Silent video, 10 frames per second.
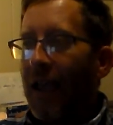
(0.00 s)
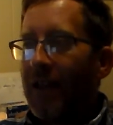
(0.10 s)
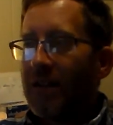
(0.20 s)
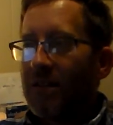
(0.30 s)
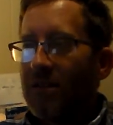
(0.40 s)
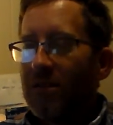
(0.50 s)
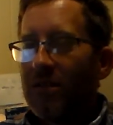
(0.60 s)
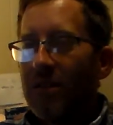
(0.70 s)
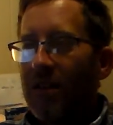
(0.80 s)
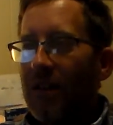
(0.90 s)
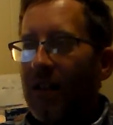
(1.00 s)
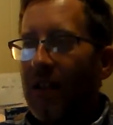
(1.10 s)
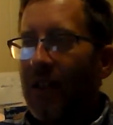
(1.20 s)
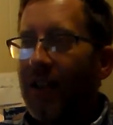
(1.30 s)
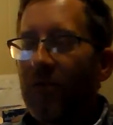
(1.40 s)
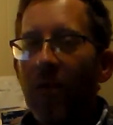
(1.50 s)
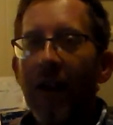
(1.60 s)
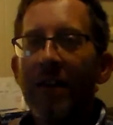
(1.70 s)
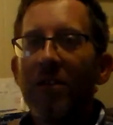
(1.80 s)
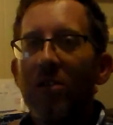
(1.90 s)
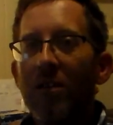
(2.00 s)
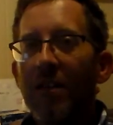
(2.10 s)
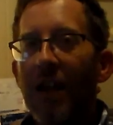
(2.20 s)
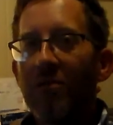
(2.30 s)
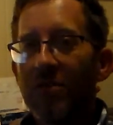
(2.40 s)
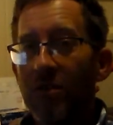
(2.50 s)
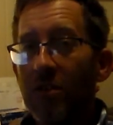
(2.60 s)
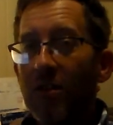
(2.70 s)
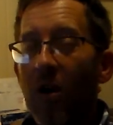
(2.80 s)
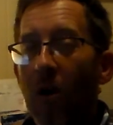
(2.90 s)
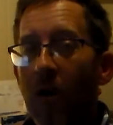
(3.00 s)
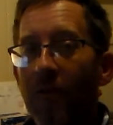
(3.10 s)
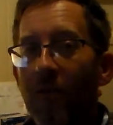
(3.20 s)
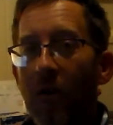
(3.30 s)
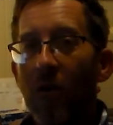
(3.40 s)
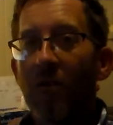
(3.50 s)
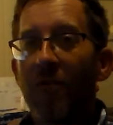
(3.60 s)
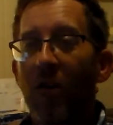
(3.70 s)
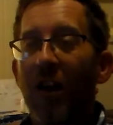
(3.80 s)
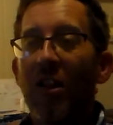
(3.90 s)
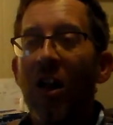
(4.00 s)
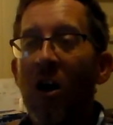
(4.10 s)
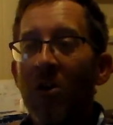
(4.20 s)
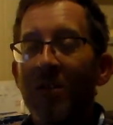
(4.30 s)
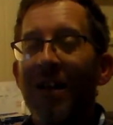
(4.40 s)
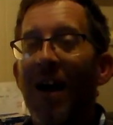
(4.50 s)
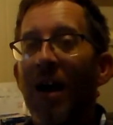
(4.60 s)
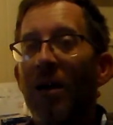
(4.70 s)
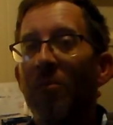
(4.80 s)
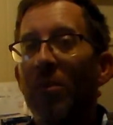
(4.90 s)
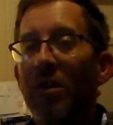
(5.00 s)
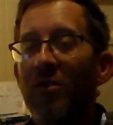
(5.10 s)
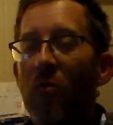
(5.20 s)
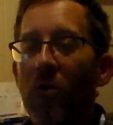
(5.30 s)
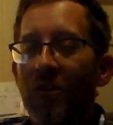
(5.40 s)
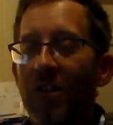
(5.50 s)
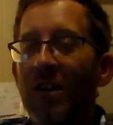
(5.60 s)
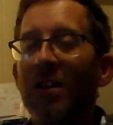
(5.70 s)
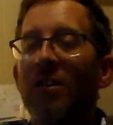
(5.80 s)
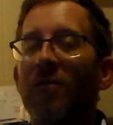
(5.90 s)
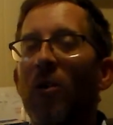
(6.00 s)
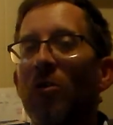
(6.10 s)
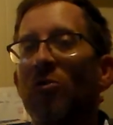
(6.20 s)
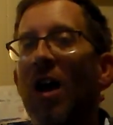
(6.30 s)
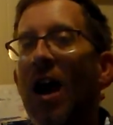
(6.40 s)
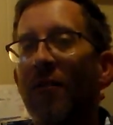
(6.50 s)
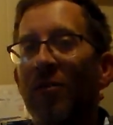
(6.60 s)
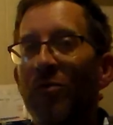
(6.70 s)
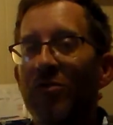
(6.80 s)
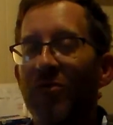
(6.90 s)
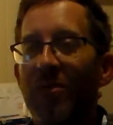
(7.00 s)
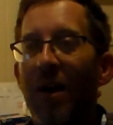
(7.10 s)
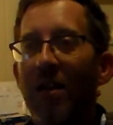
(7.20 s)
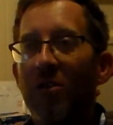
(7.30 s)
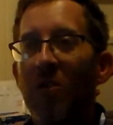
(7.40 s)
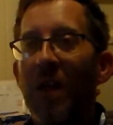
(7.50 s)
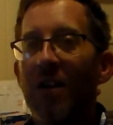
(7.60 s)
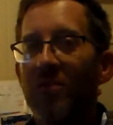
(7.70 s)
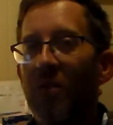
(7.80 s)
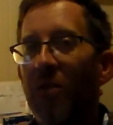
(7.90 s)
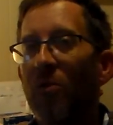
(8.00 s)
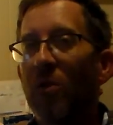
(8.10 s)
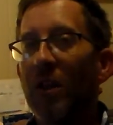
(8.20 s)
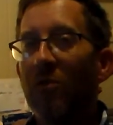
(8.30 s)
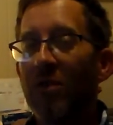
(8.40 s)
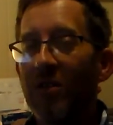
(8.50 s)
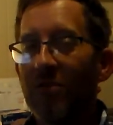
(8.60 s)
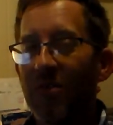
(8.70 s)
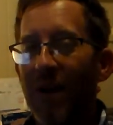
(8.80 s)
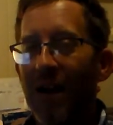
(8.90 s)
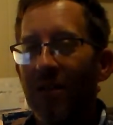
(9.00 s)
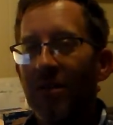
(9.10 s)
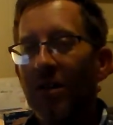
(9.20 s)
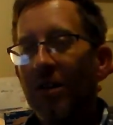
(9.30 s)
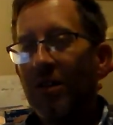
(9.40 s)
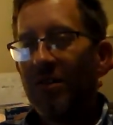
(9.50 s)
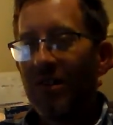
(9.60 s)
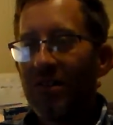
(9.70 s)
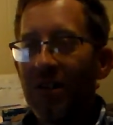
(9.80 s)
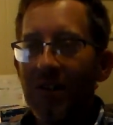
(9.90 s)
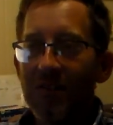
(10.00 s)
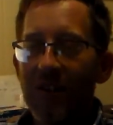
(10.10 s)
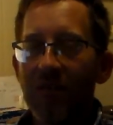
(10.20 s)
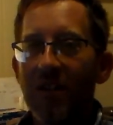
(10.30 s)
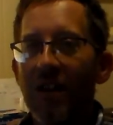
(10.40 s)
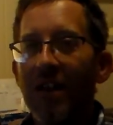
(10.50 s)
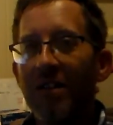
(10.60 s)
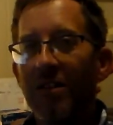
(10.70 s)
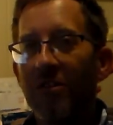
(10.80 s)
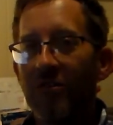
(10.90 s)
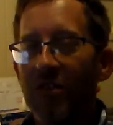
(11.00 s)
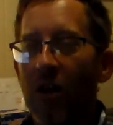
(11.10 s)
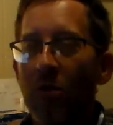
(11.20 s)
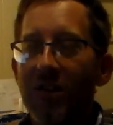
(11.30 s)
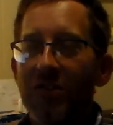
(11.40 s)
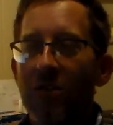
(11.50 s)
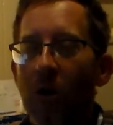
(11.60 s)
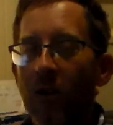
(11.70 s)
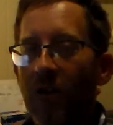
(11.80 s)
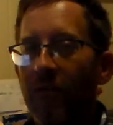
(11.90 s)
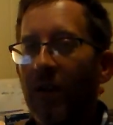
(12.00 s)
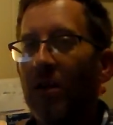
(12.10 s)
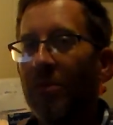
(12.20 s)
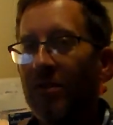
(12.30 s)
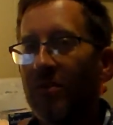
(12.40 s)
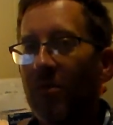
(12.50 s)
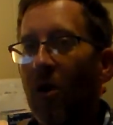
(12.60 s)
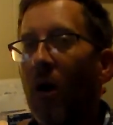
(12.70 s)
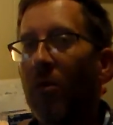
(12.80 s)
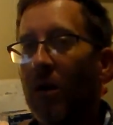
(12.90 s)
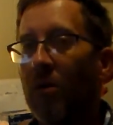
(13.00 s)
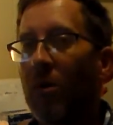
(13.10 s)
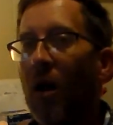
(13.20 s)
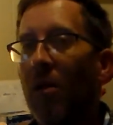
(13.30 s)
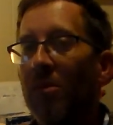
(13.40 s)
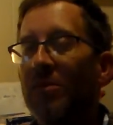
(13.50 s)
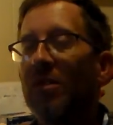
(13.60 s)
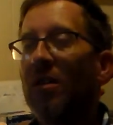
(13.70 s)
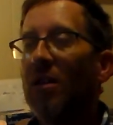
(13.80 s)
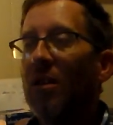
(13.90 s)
And it ran good. That was a good car for her for a long time. But towards the end of her driving, which was about 2003, when it was about 16, 17, 18 years old, it started developing some carburetor problems.